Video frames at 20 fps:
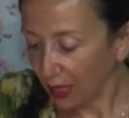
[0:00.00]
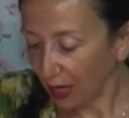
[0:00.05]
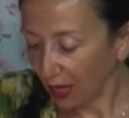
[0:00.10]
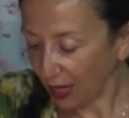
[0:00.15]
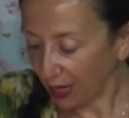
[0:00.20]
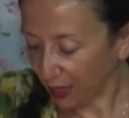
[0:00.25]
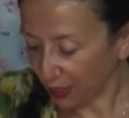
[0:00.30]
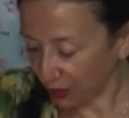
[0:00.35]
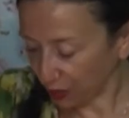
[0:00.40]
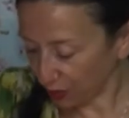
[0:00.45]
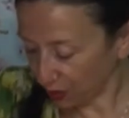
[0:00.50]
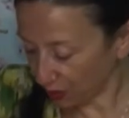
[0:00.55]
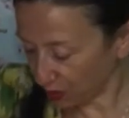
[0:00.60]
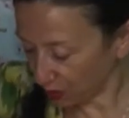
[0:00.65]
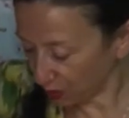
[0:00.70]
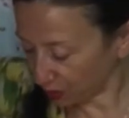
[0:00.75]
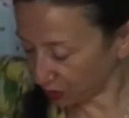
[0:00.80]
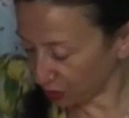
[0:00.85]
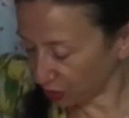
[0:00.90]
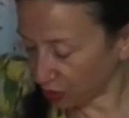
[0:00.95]
and I go
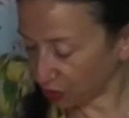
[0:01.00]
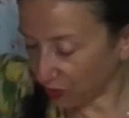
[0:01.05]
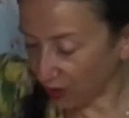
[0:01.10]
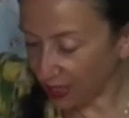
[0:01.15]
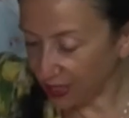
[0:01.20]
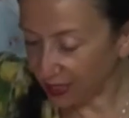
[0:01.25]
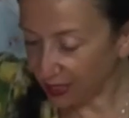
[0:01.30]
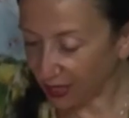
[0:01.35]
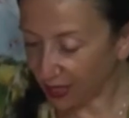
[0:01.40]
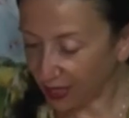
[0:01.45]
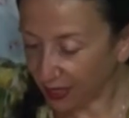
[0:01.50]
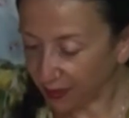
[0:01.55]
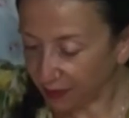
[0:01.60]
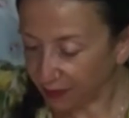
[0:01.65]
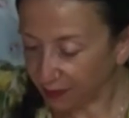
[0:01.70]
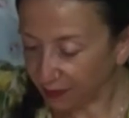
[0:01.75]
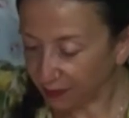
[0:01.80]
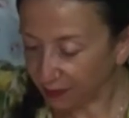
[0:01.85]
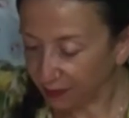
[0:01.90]
straight down.